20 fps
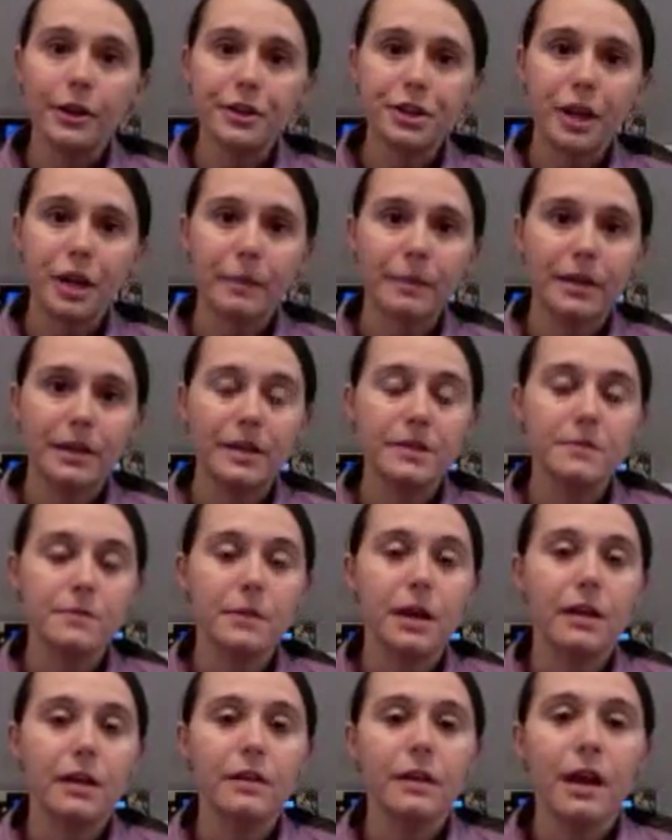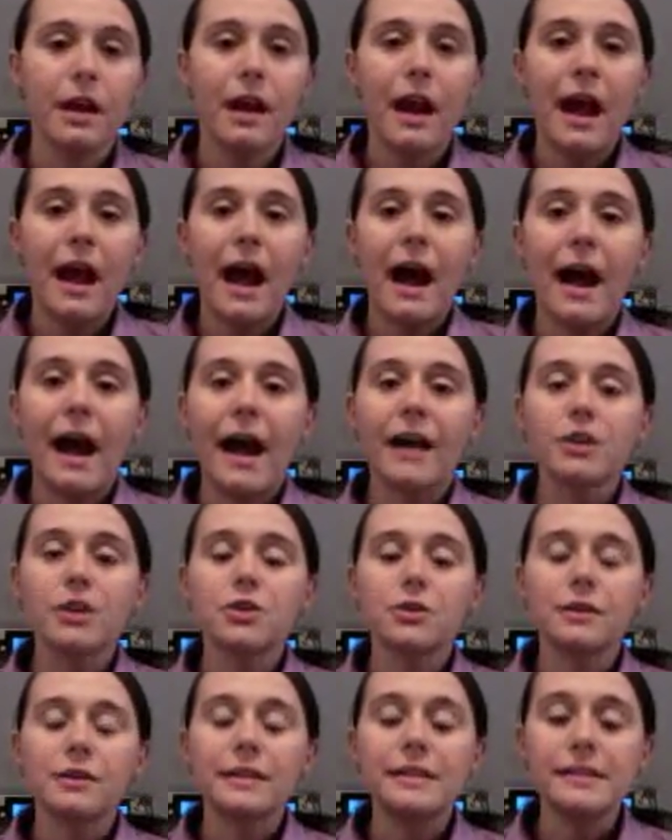Japanese with. I
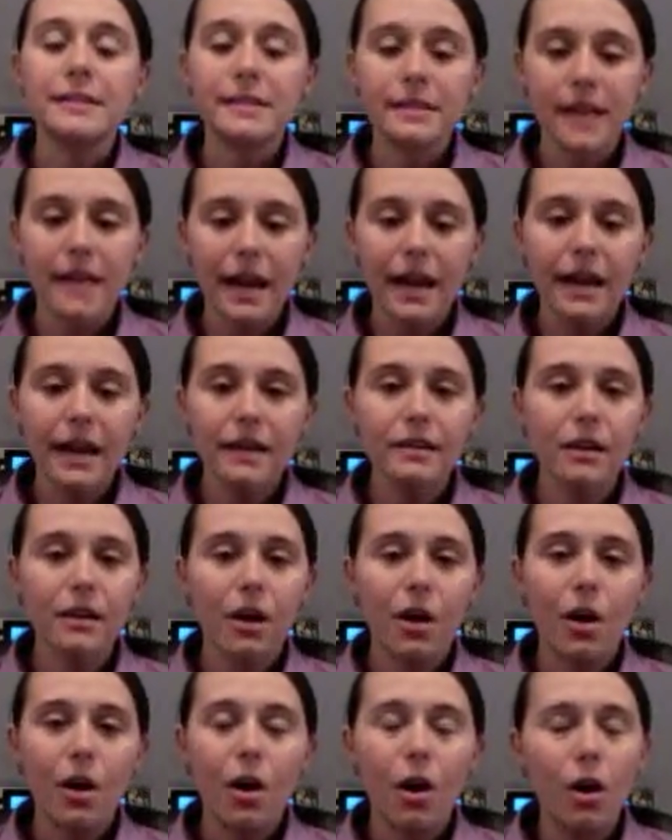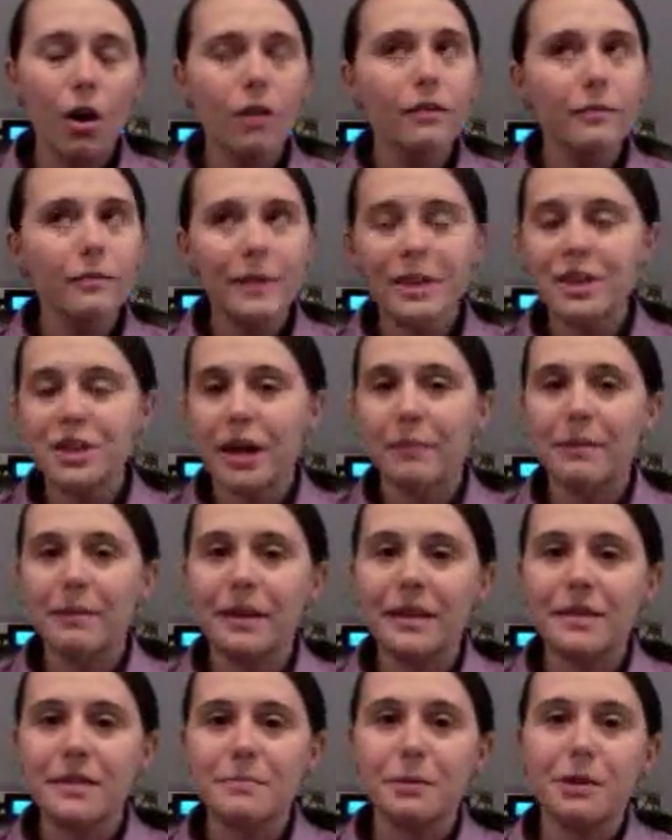actually scanned all of my
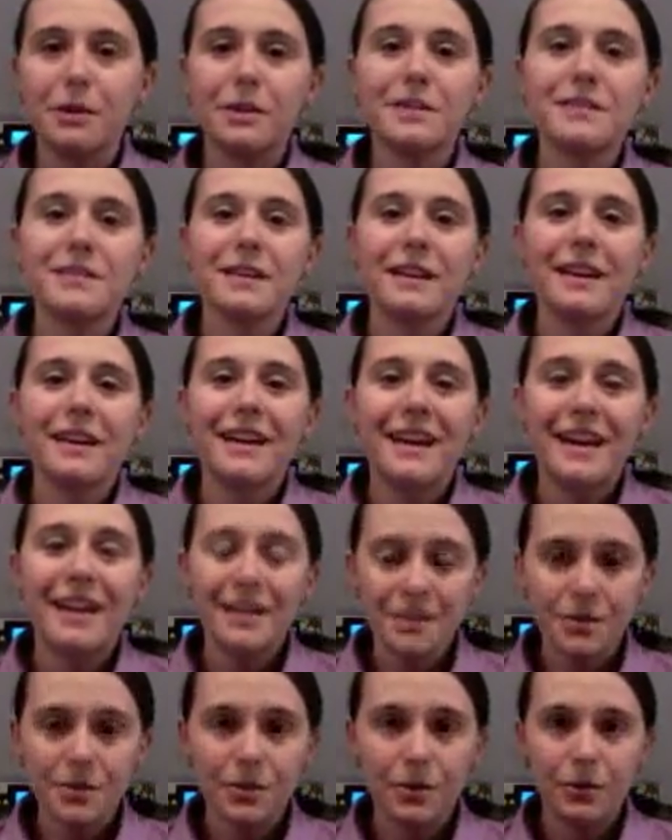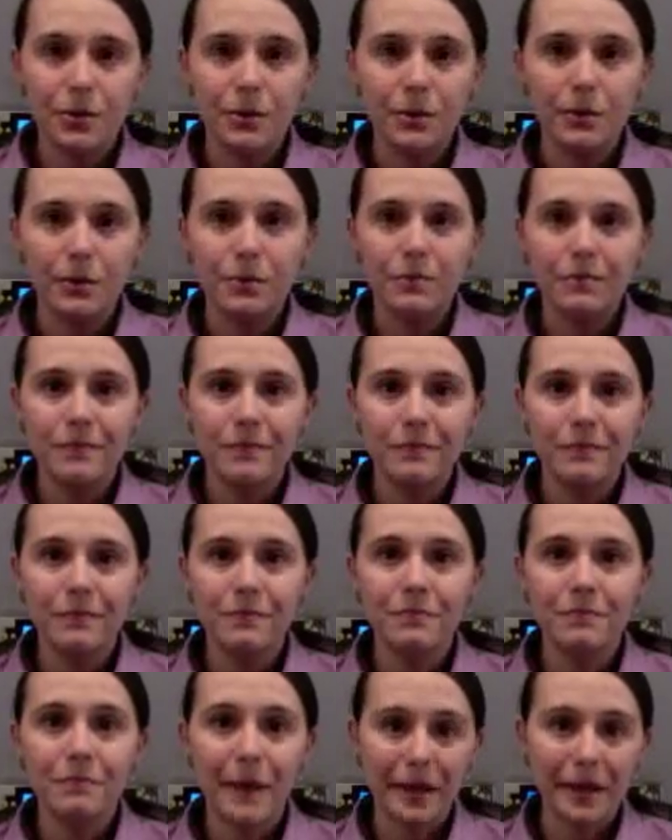Japanese books into
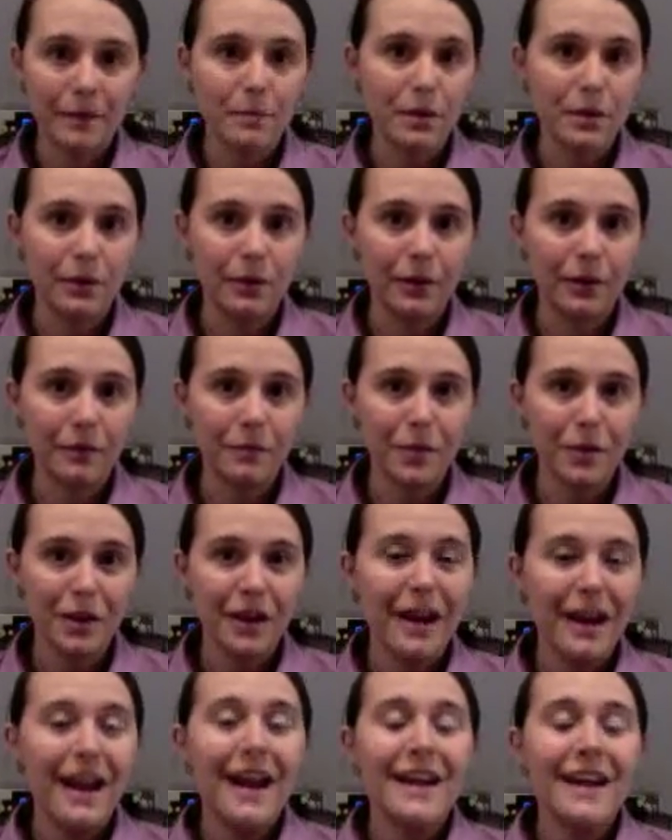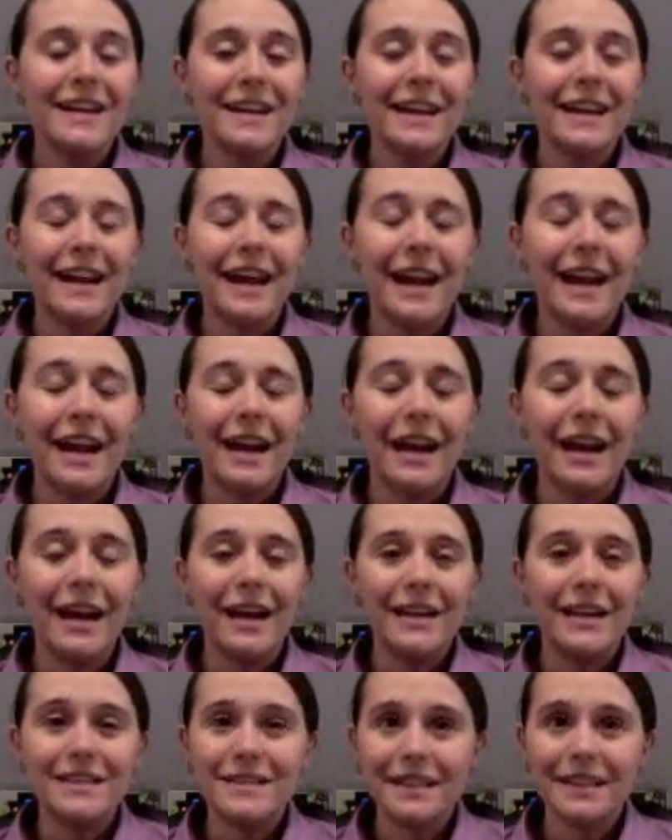my computer.
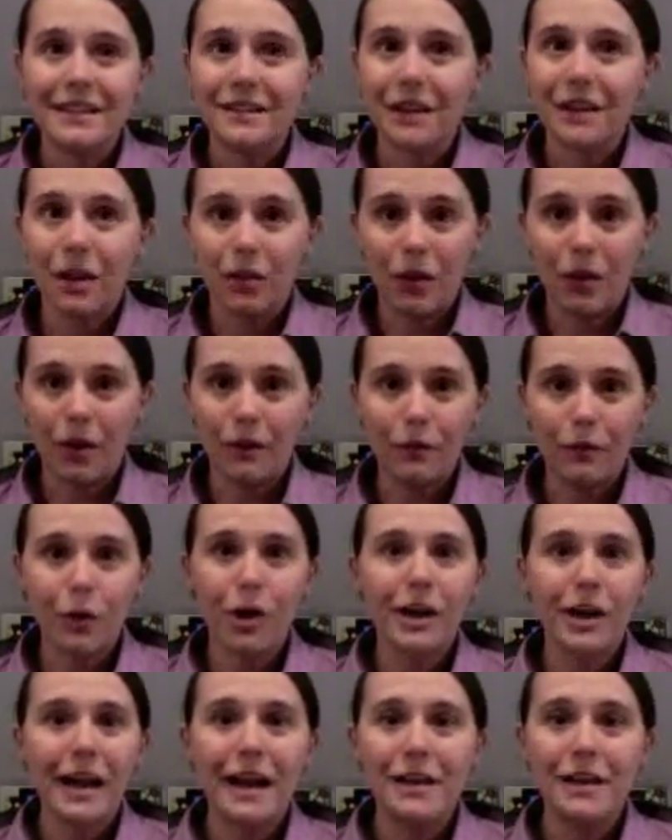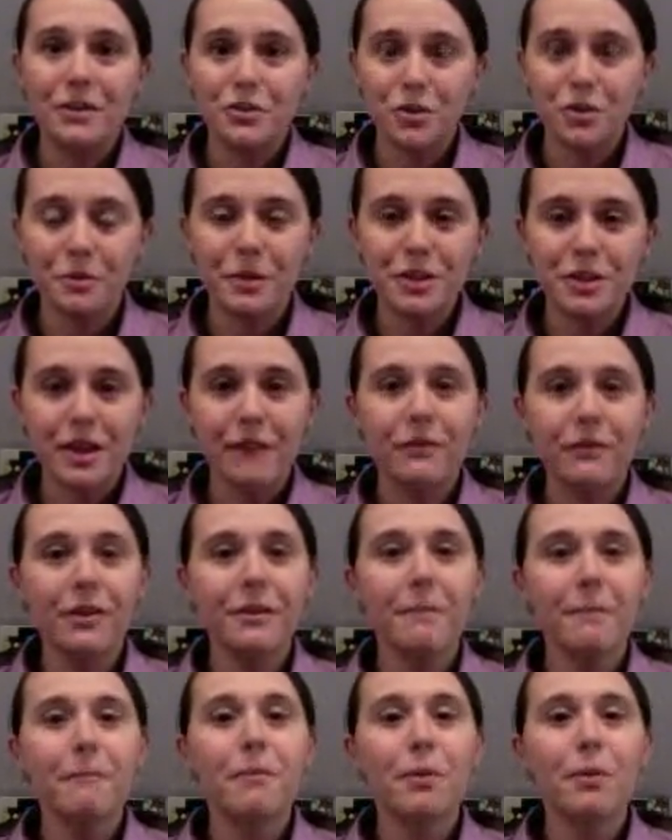Is it a lot of work and too much
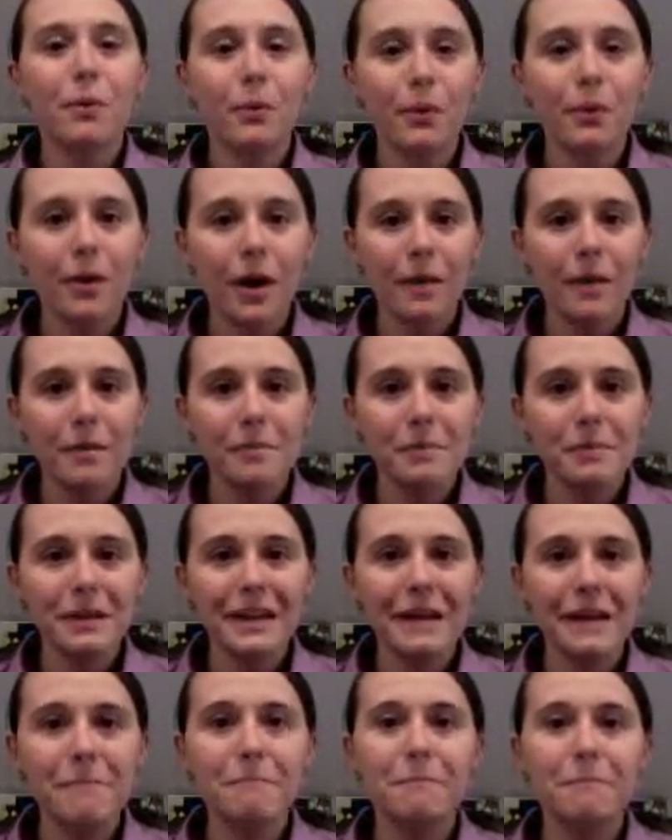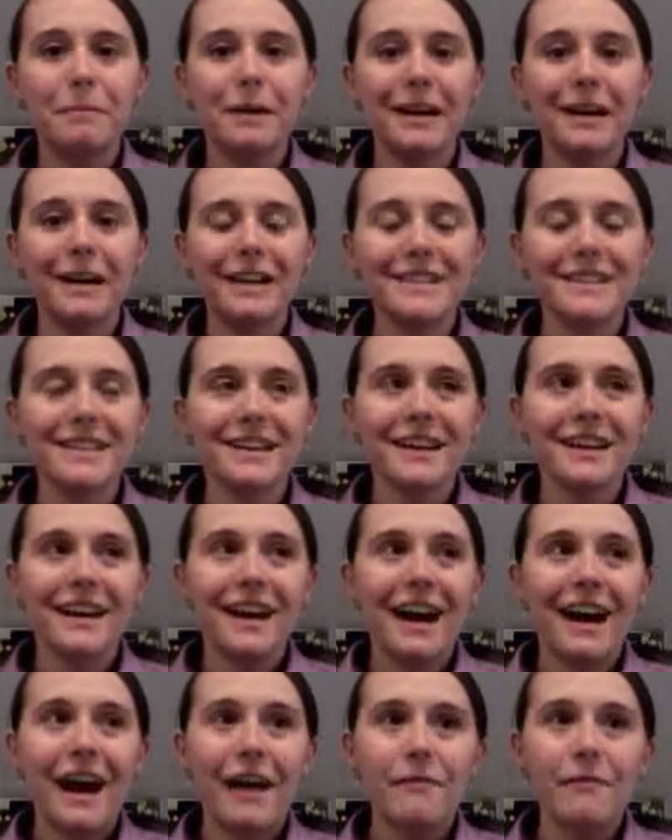effort? Probably, but
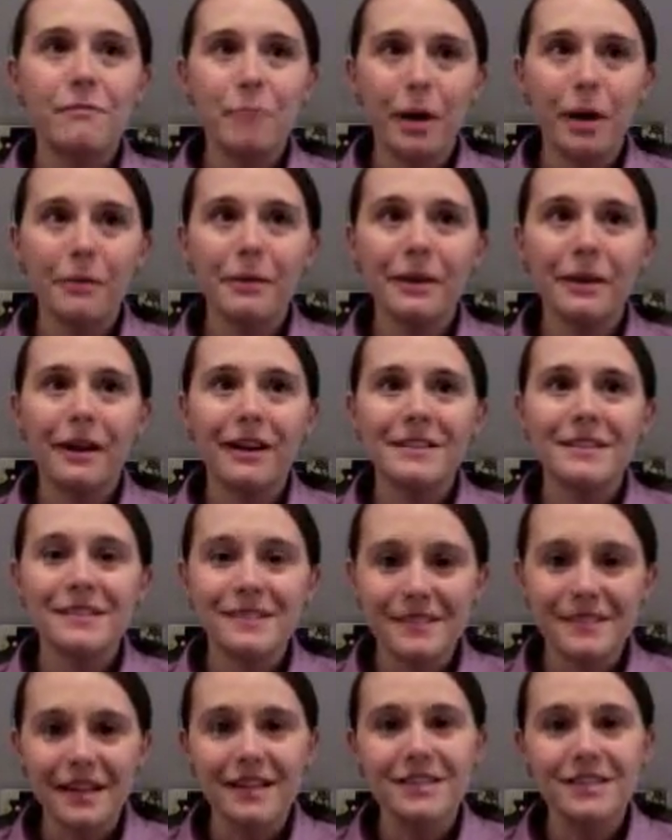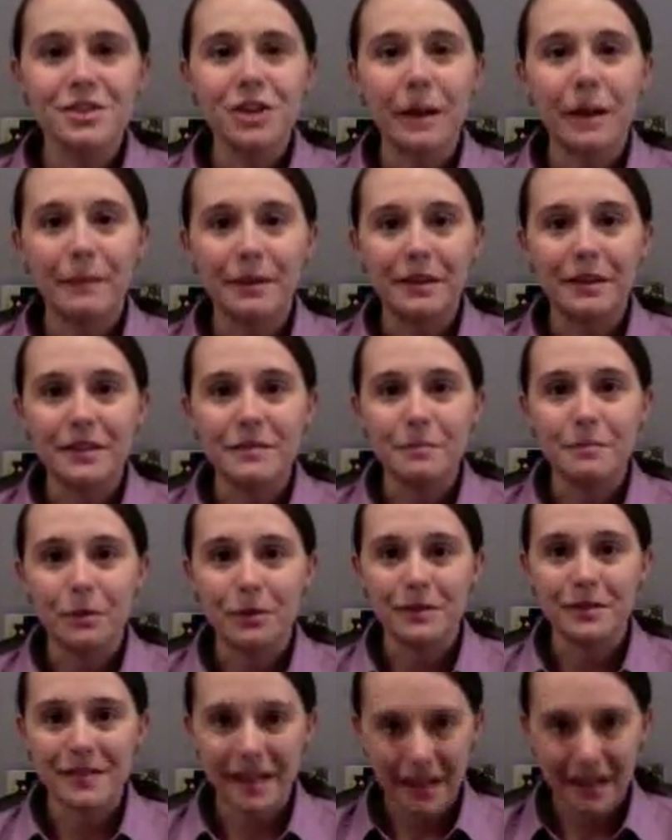I've probably got 6 Japanese
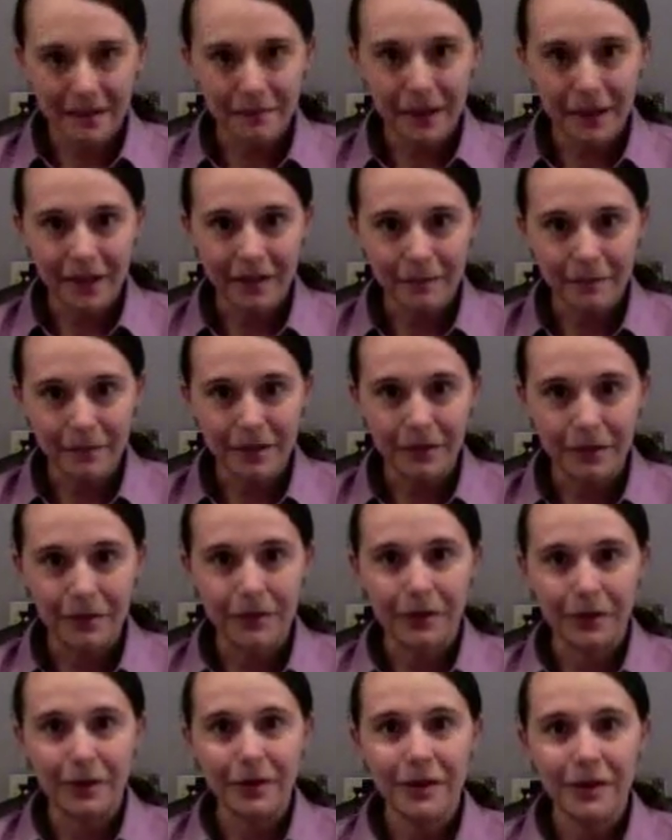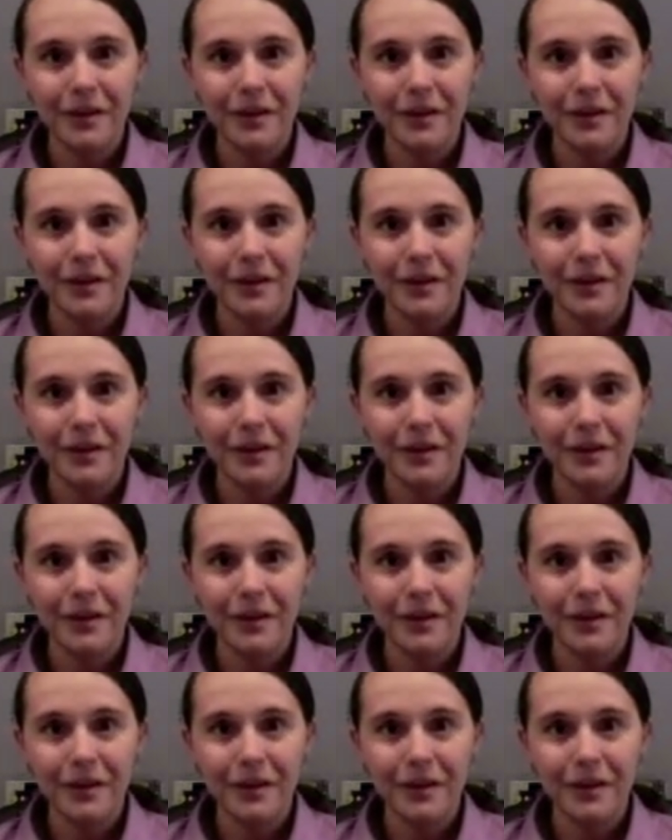books in my computer,